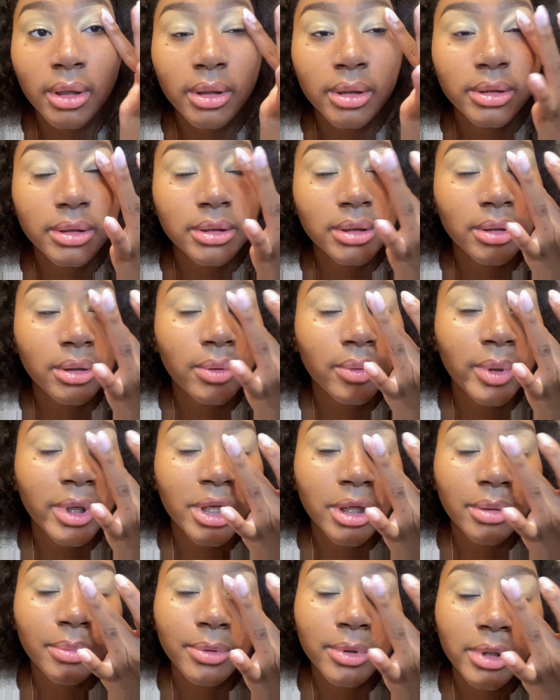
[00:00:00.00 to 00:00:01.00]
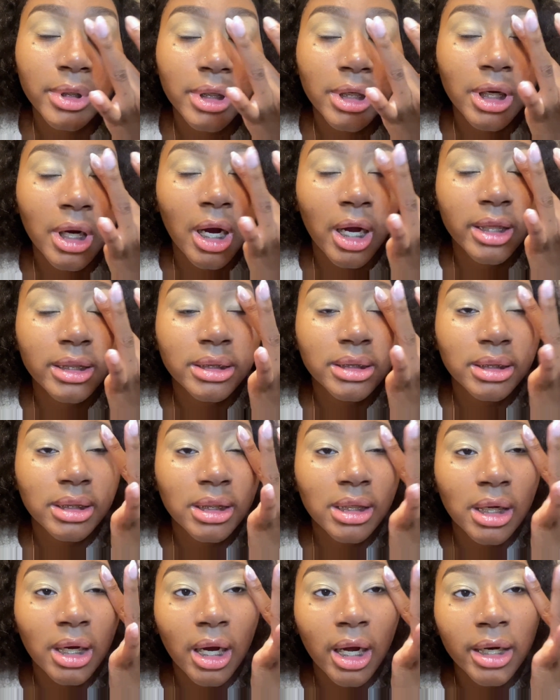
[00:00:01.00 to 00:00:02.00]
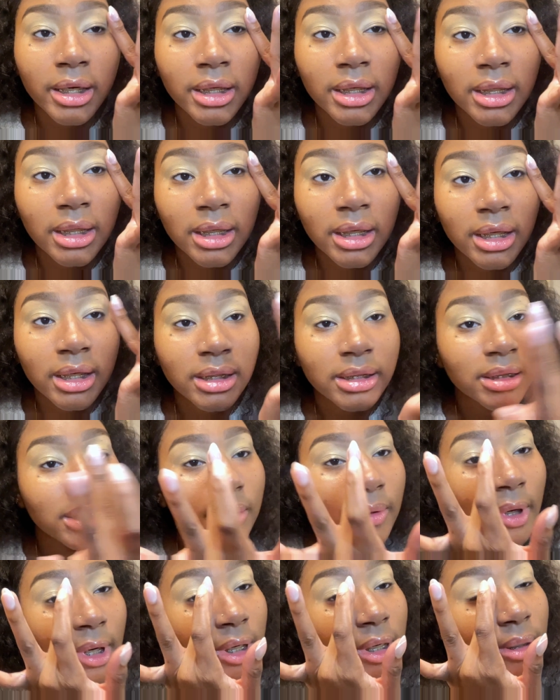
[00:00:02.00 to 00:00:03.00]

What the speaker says: So when you put the concealer on your lids, you wanna